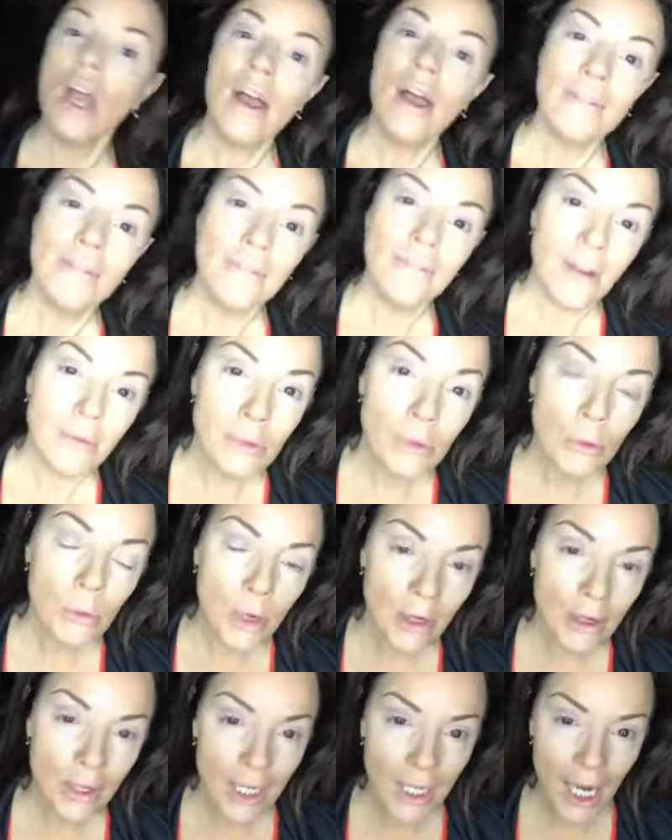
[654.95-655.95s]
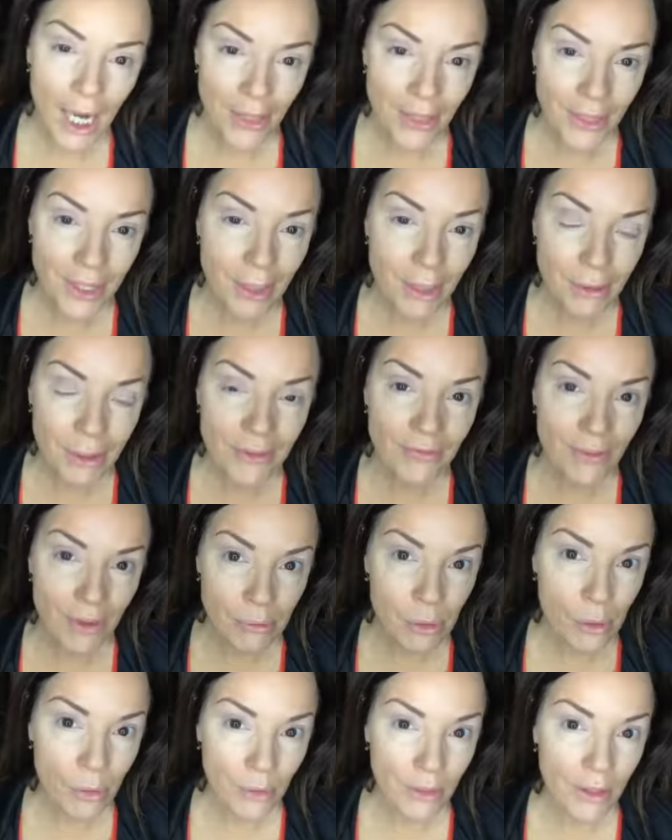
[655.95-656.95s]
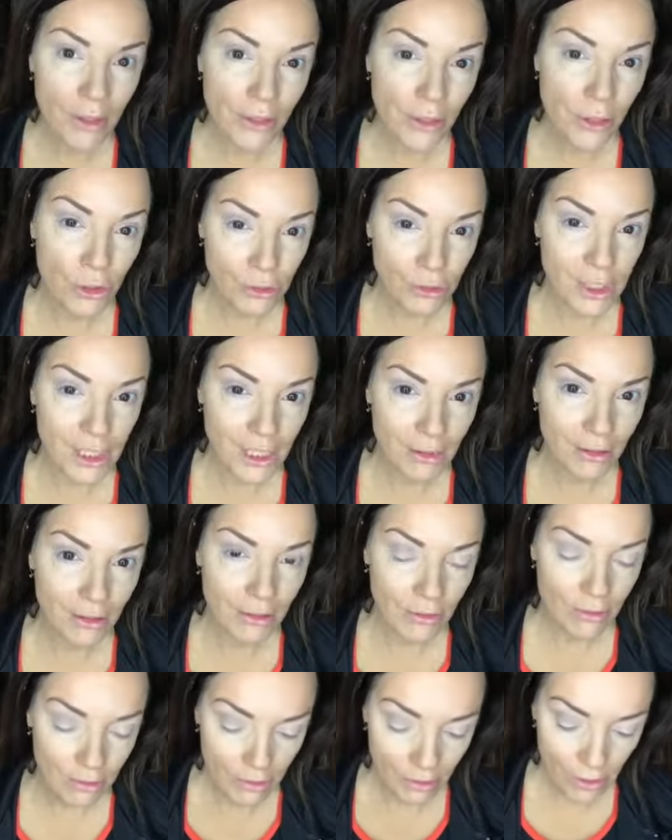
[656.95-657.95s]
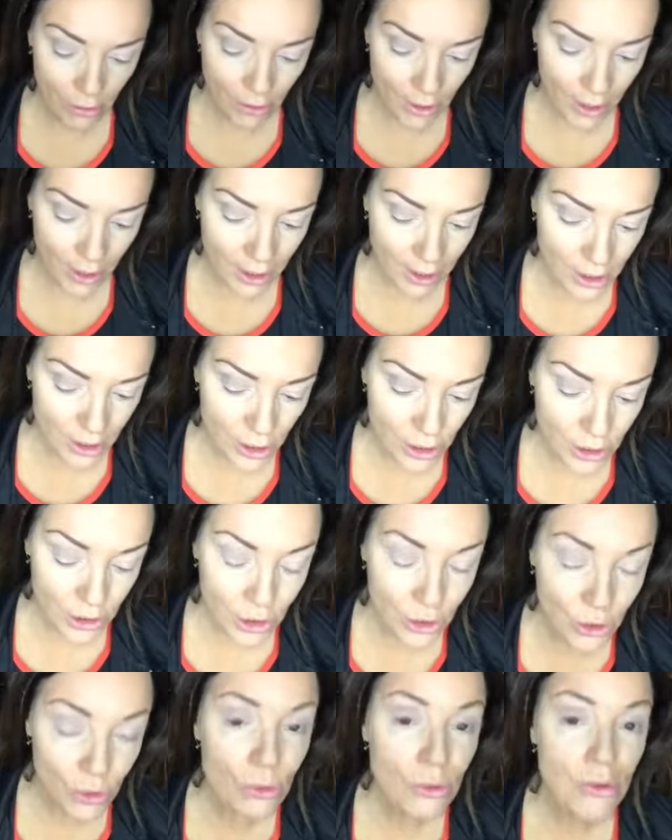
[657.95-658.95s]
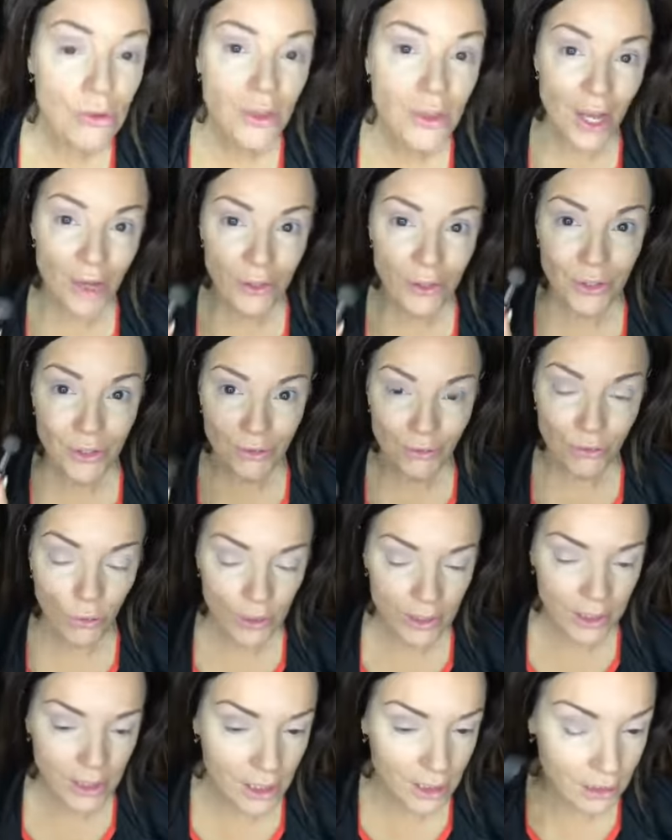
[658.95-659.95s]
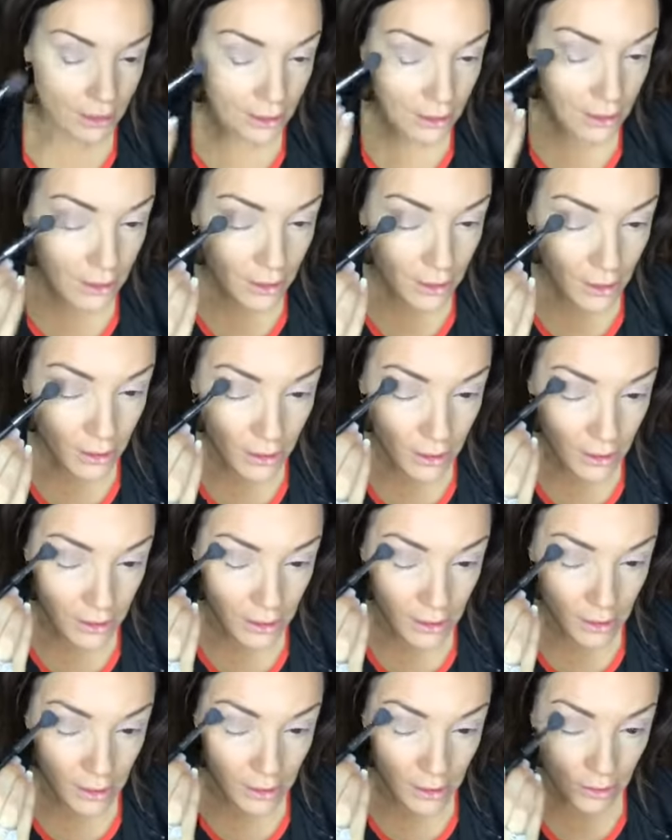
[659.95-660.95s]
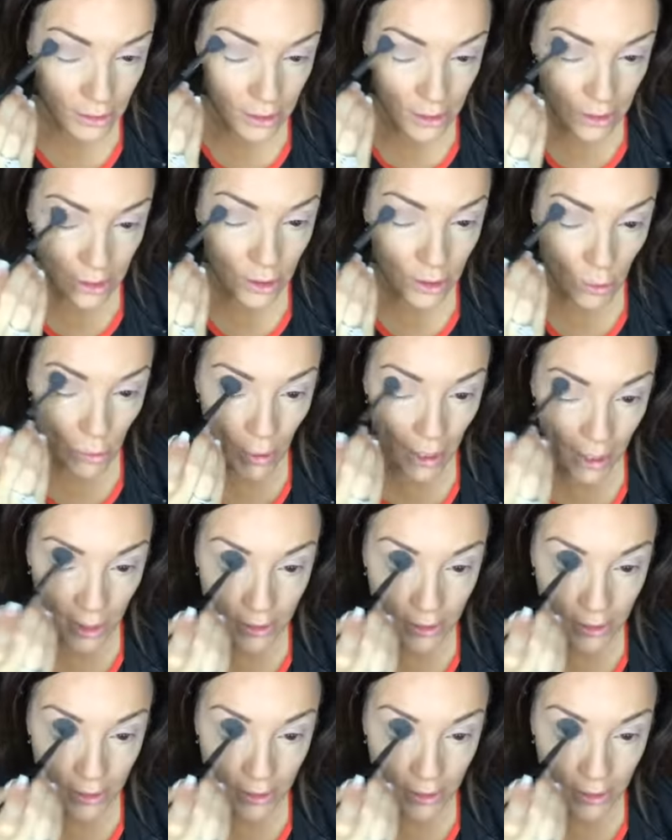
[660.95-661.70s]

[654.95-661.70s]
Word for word: February, I think it was February 13th, okay? 2014. You're gonna know why I,